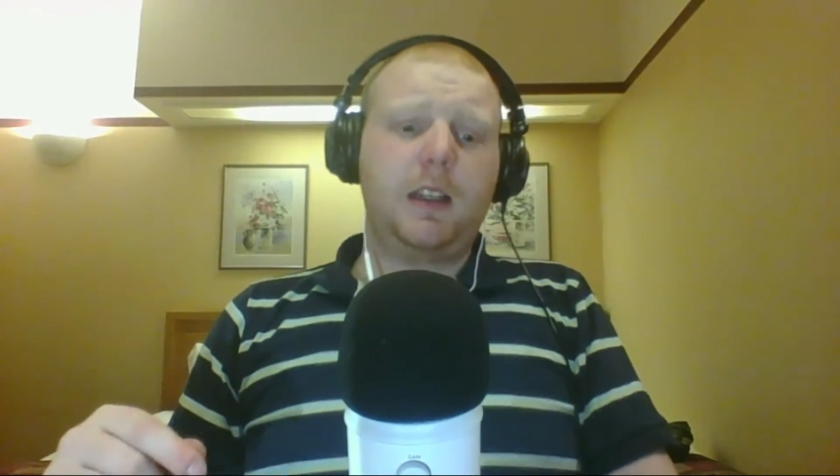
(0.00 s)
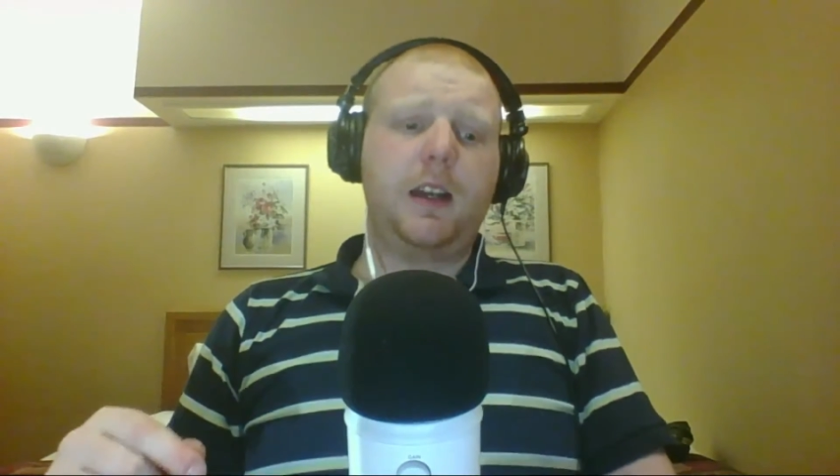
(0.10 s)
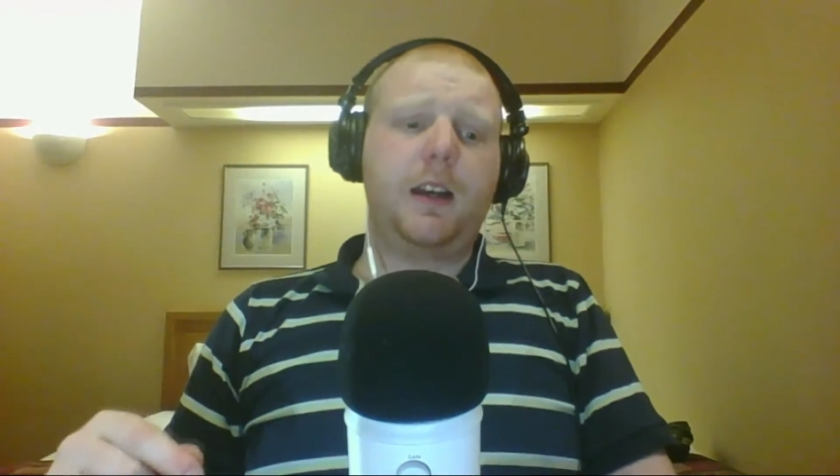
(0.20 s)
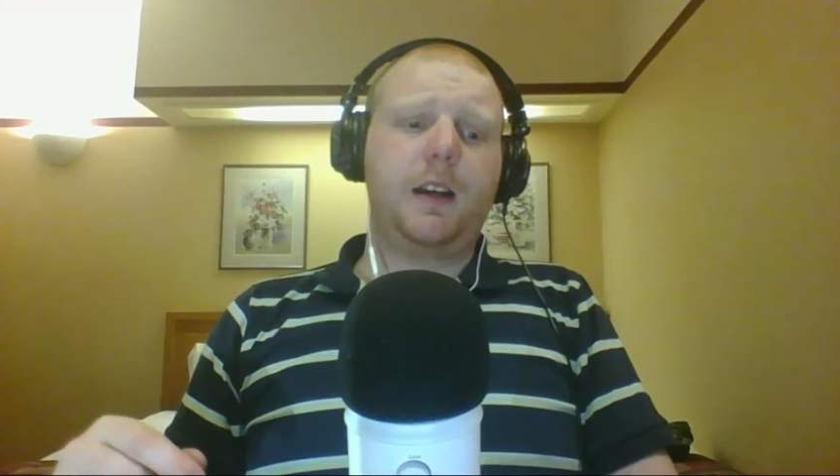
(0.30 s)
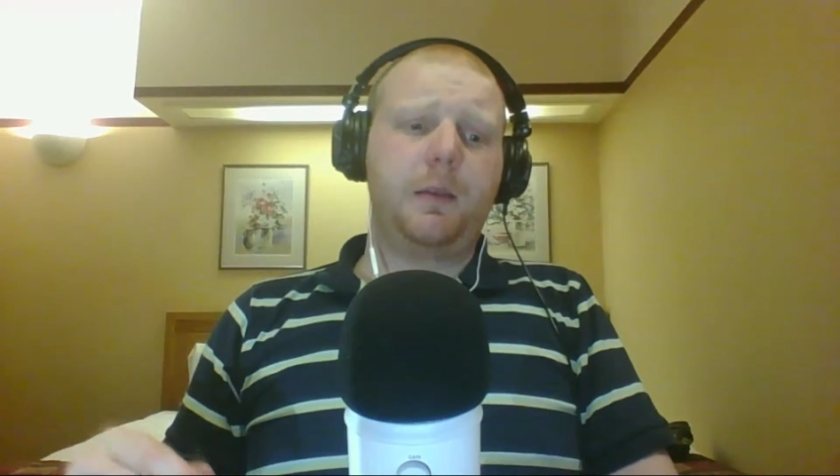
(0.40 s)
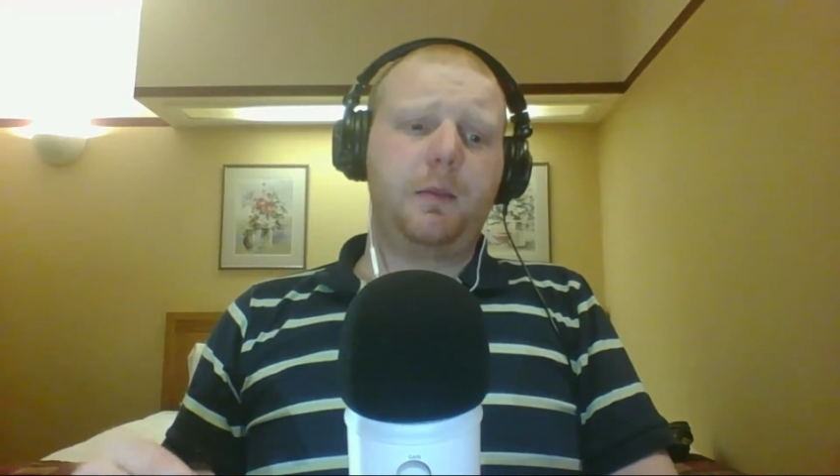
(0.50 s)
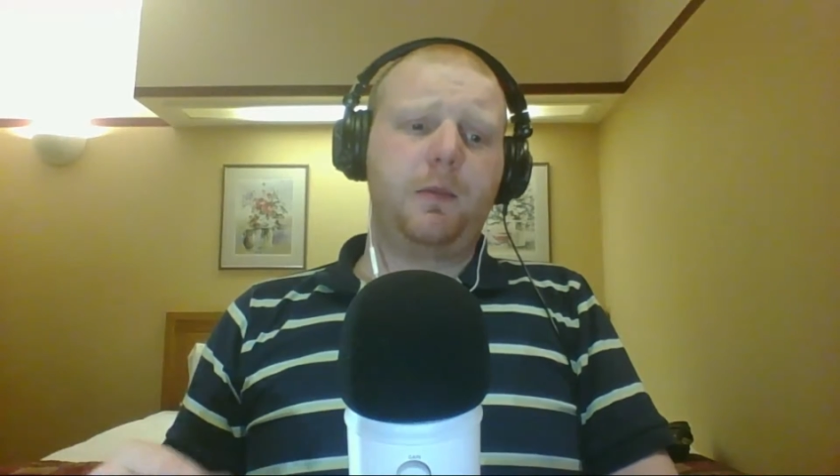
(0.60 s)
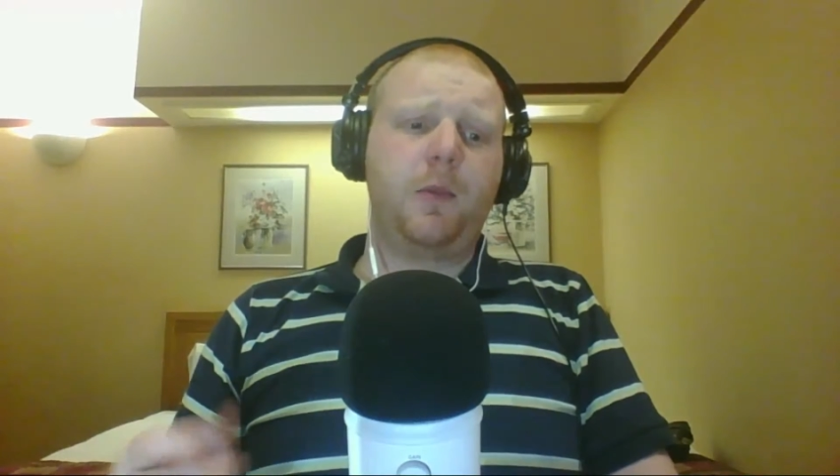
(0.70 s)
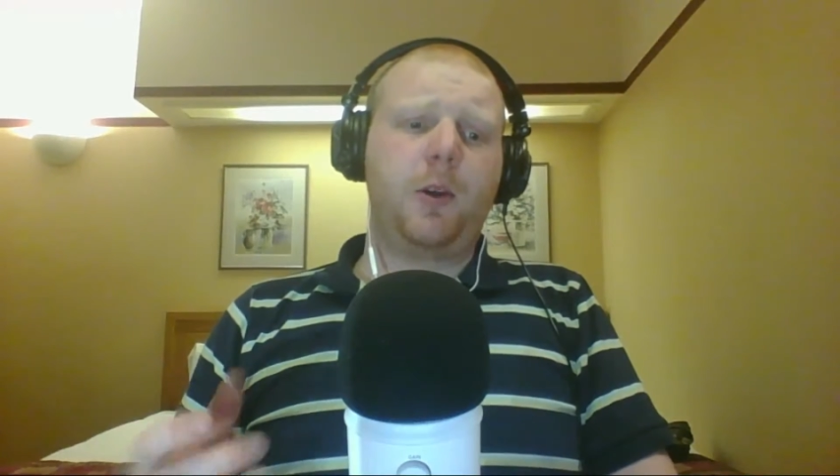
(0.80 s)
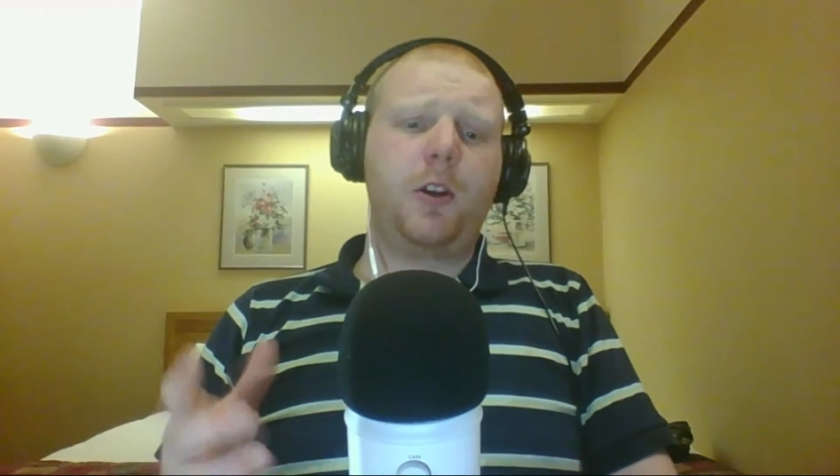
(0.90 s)
I
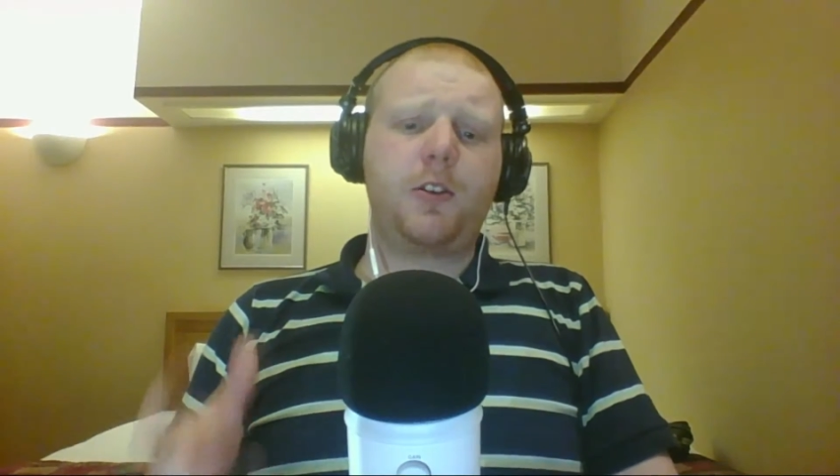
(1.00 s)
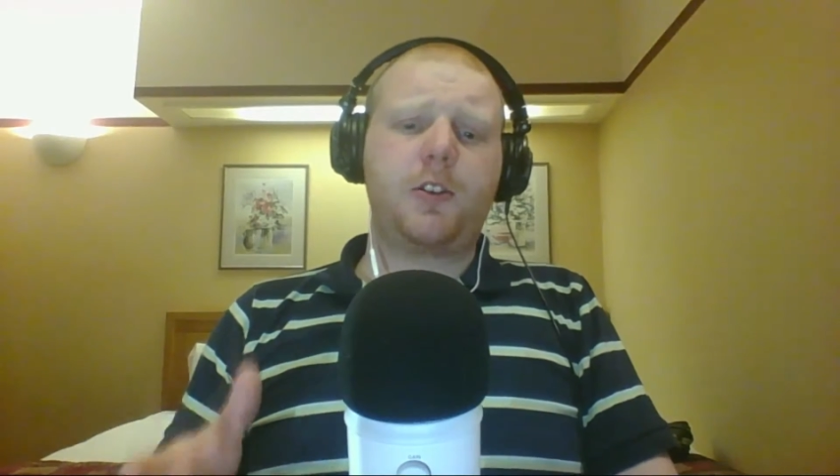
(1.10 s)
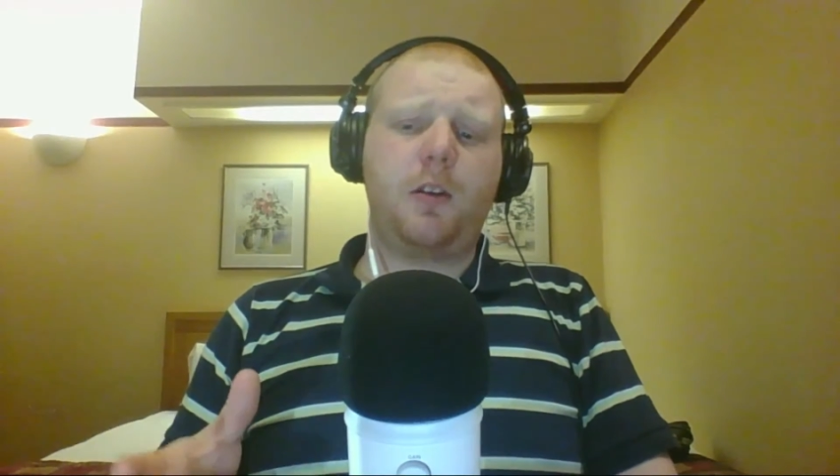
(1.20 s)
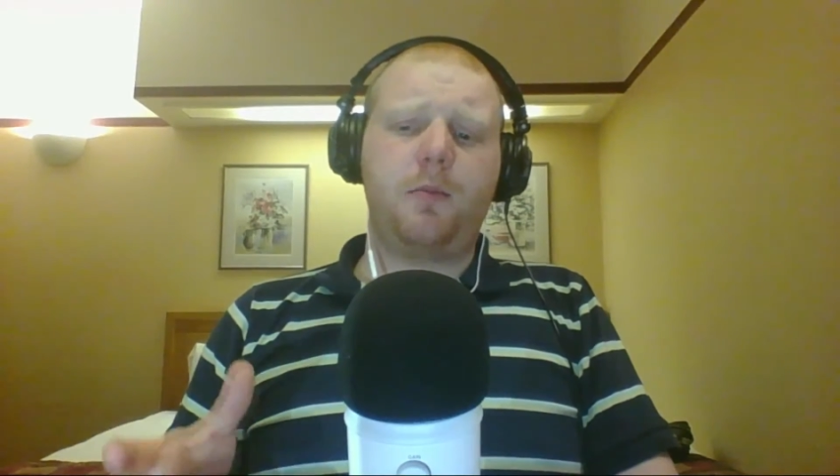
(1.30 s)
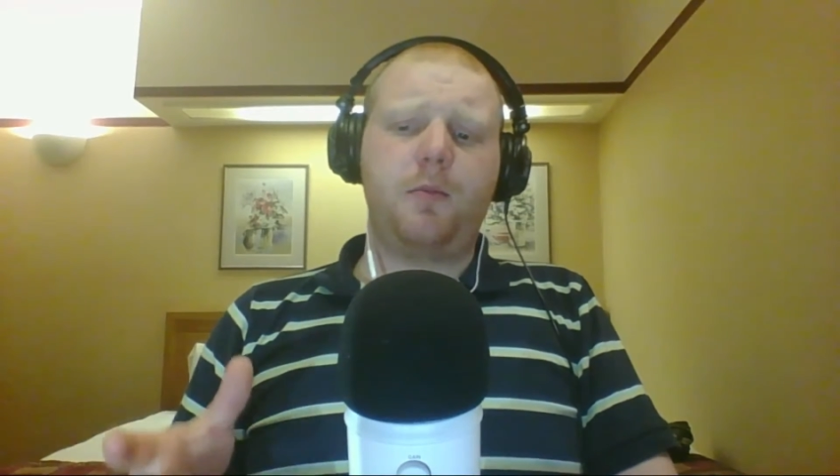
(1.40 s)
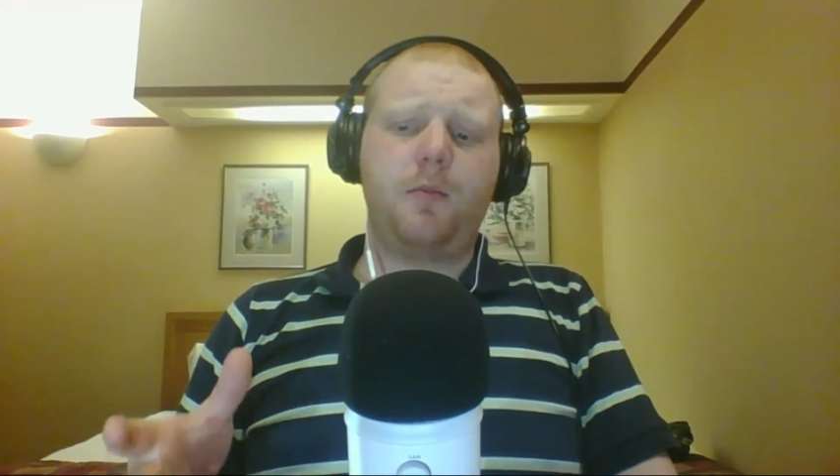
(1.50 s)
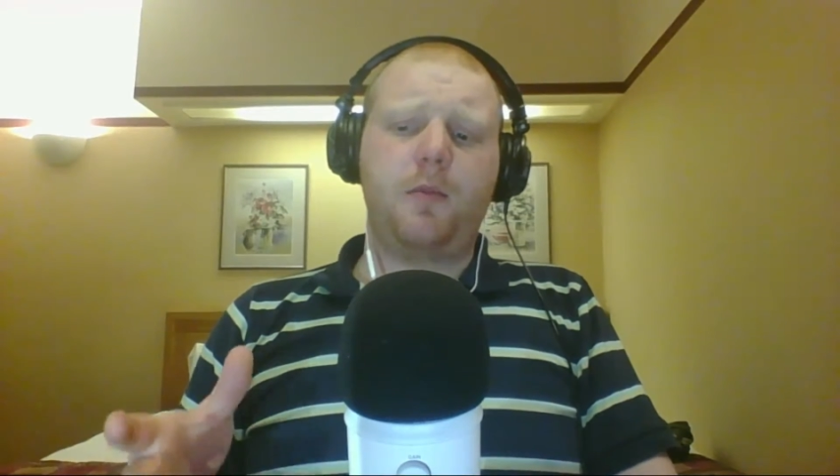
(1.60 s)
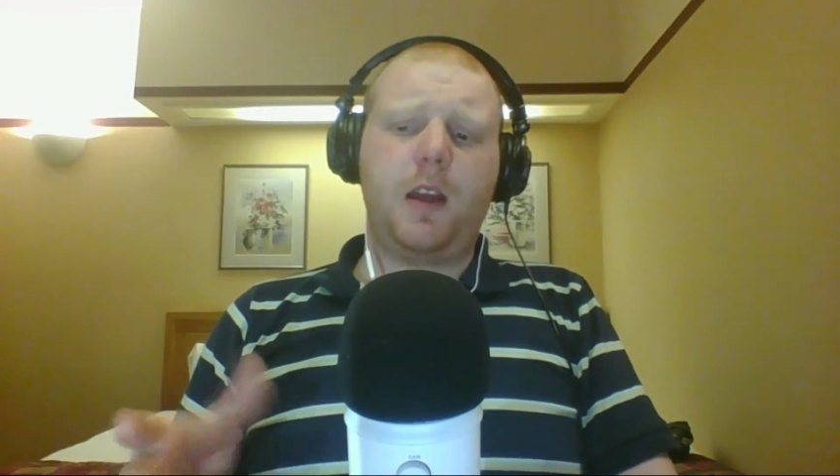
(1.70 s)
know some